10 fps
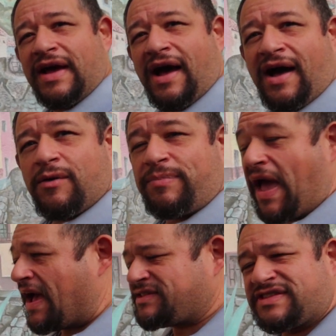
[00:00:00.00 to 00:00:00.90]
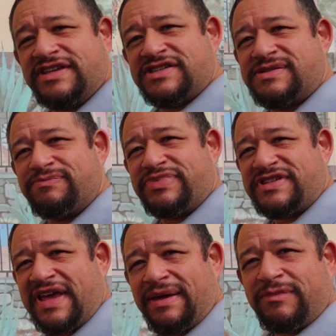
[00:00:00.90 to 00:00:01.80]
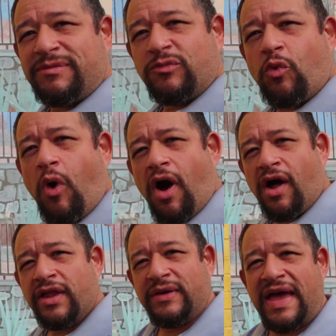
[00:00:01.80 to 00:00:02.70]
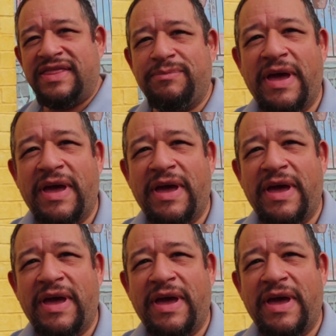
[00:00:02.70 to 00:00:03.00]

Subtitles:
past this same wall and the